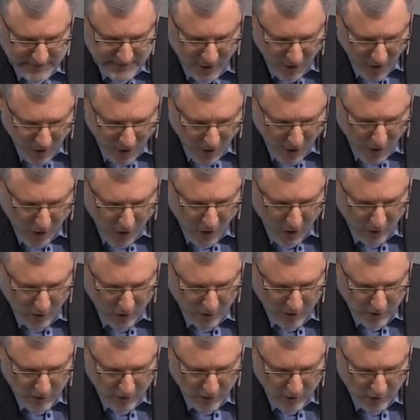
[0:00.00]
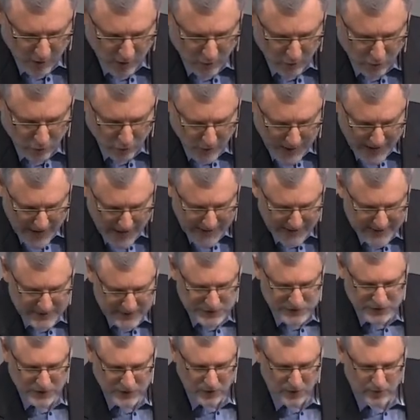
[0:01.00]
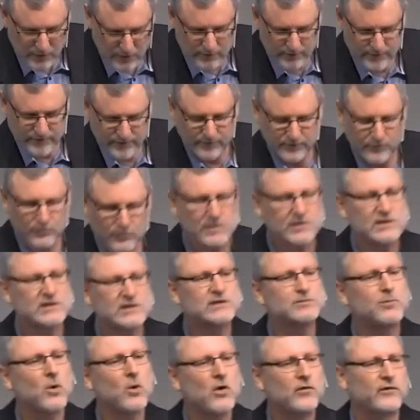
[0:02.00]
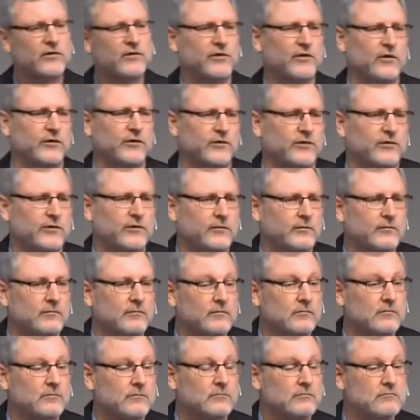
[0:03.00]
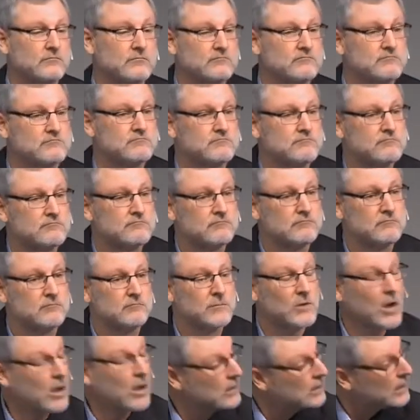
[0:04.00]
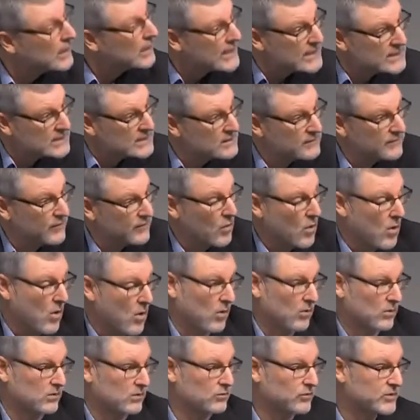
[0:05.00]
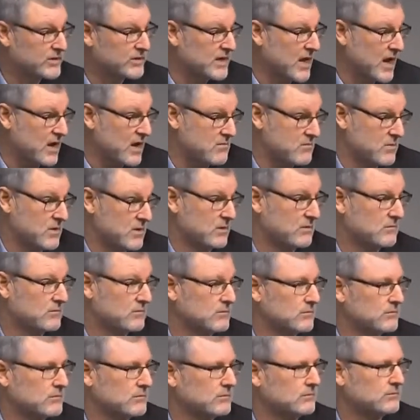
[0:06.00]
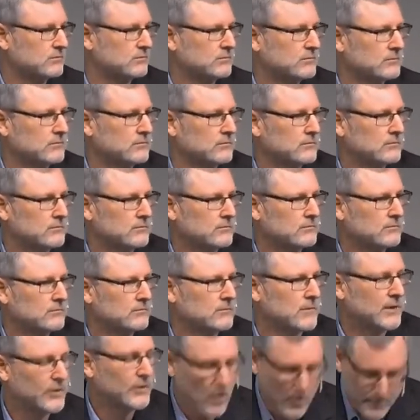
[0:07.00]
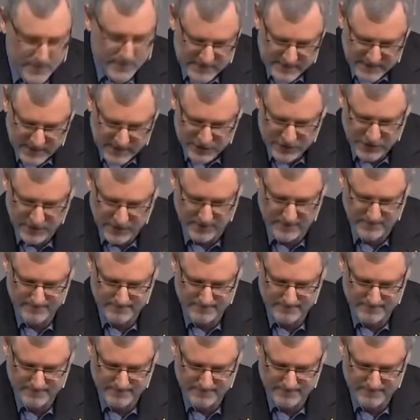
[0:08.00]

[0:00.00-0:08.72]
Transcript: a whole range of responses, not least of all, resentment and opposition.